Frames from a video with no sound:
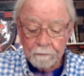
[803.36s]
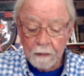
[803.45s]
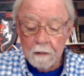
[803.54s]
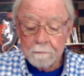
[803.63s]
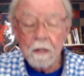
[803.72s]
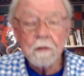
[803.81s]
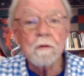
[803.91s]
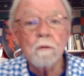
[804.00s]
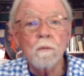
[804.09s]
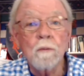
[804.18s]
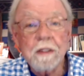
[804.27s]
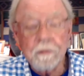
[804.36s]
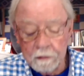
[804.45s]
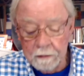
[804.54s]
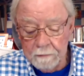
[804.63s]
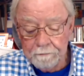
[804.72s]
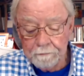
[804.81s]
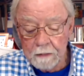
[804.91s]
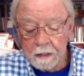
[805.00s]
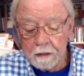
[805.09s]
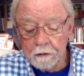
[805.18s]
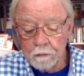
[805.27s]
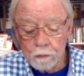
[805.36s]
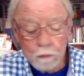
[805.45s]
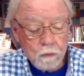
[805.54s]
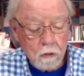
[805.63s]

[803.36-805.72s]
Part of the reason that a true